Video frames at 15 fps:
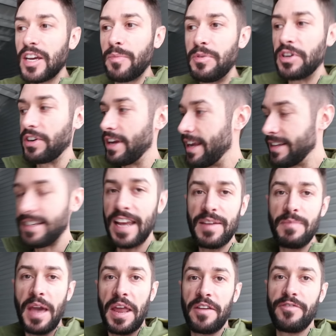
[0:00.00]
up your
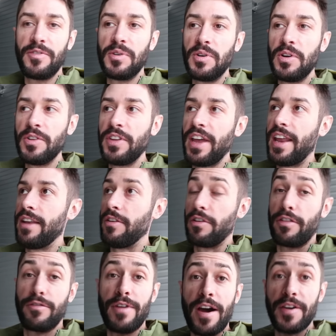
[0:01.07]
intake manifold and
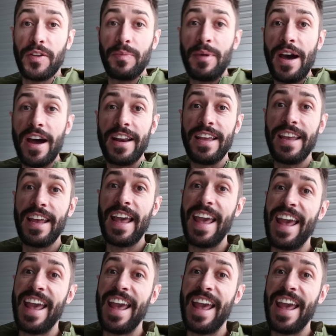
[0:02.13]
your throttle body